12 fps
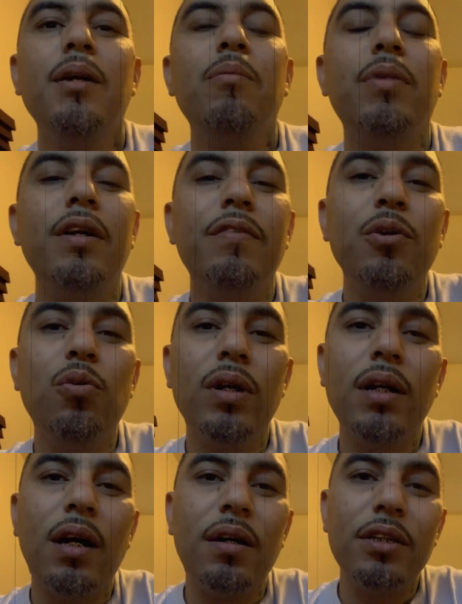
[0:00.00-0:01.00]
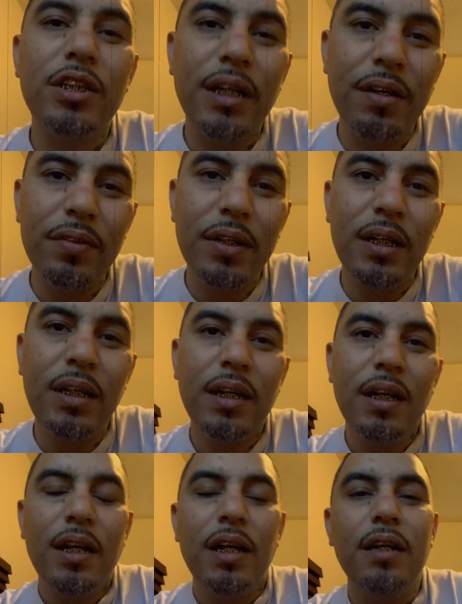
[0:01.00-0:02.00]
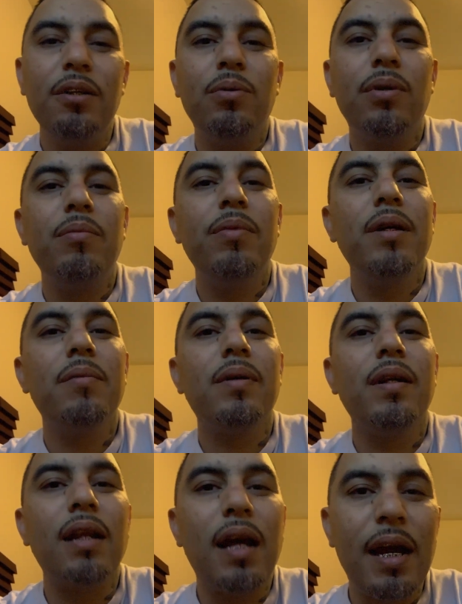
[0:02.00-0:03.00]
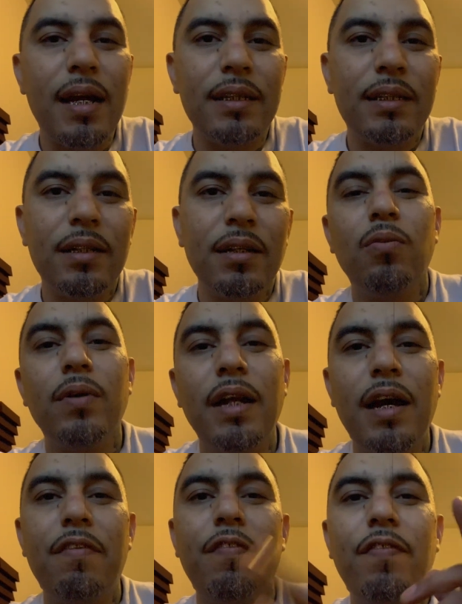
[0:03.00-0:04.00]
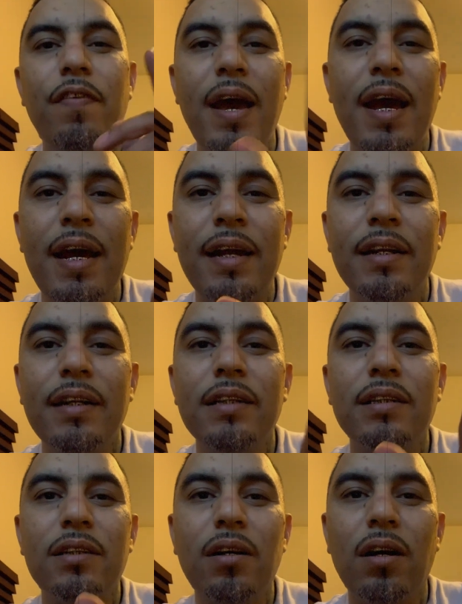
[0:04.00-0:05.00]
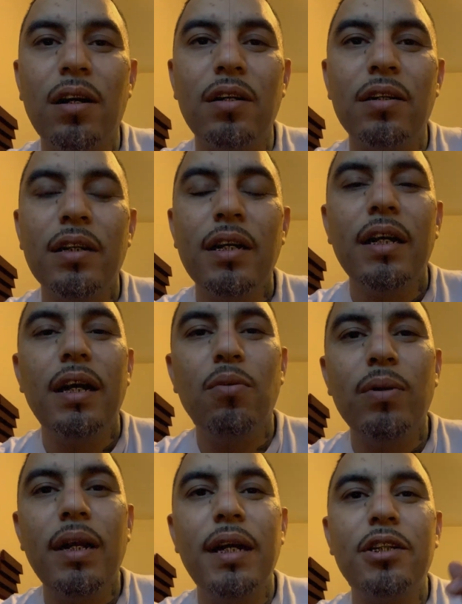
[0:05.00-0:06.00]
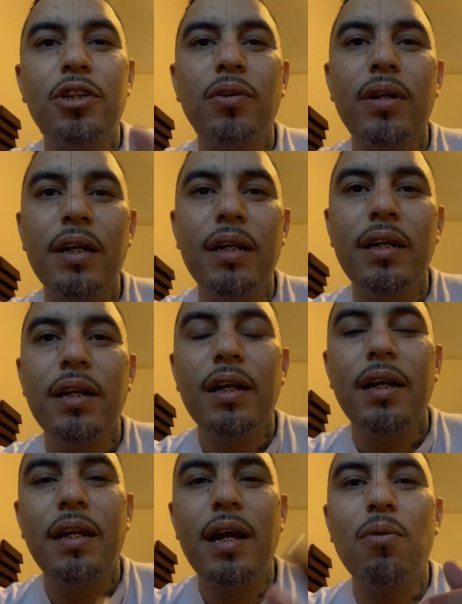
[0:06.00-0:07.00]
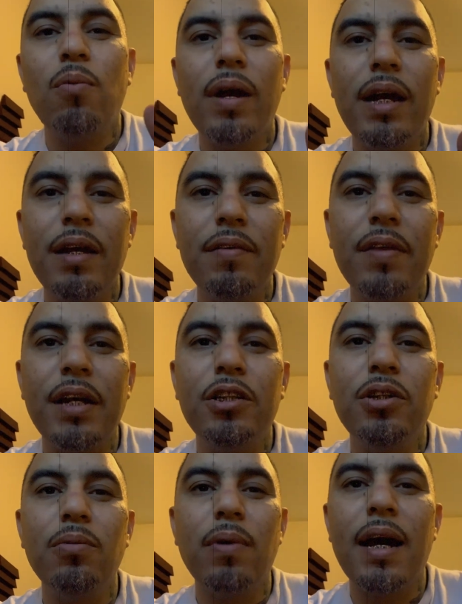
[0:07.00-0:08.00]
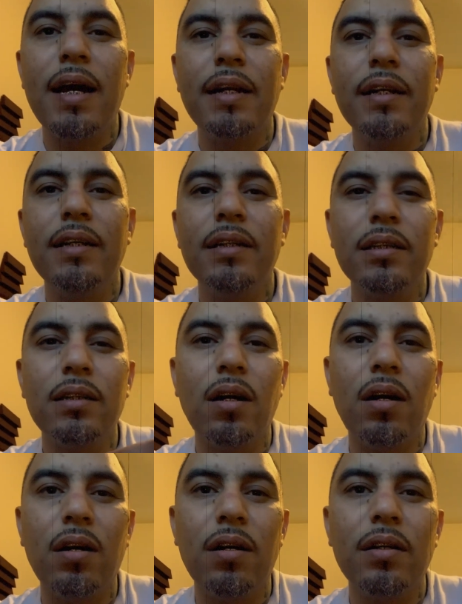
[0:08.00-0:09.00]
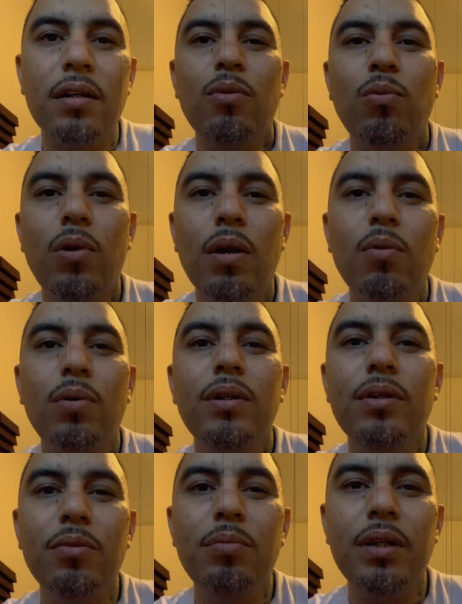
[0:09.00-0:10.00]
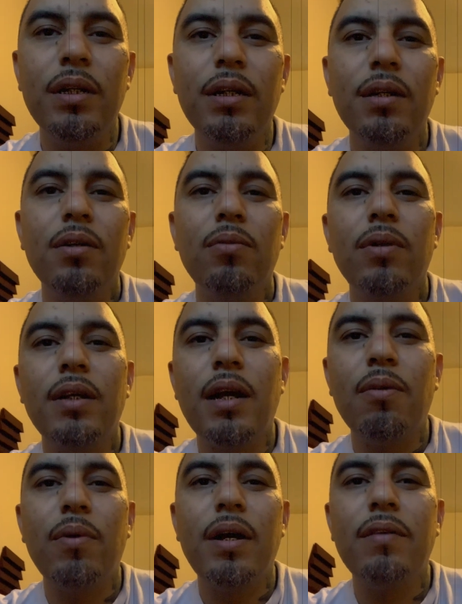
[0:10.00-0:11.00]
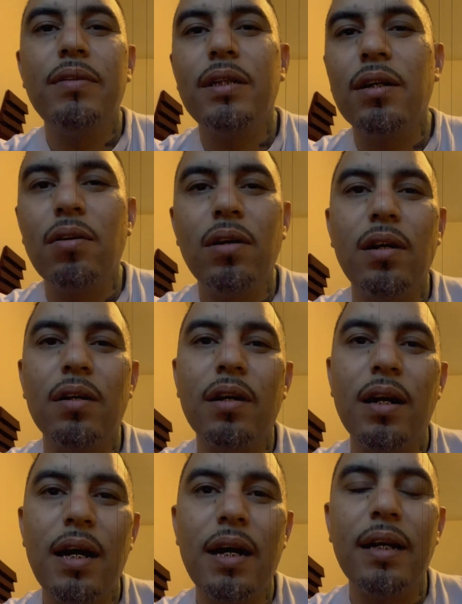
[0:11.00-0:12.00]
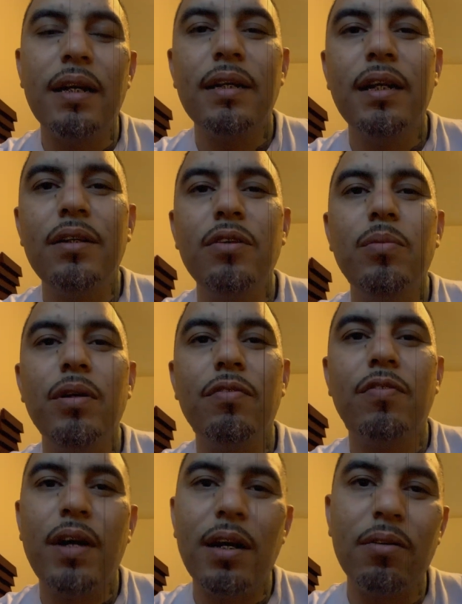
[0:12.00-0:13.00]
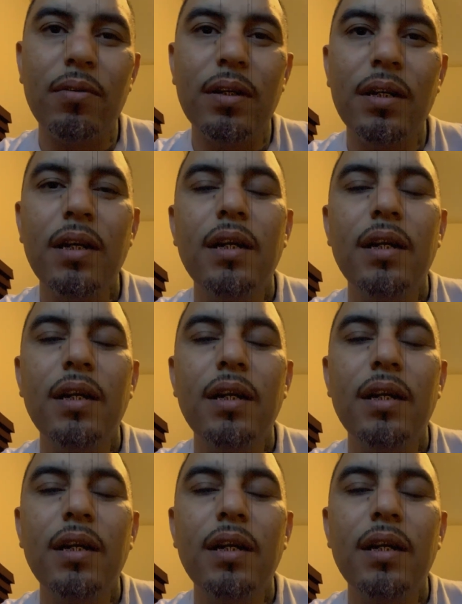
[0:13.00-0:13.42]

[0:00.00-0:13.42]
But if you want longevity and you want to be able to last, when that fad is gone and when that trend and that wave that you're riding is gone, where will you be? when that wave is no longer hot that you've been following.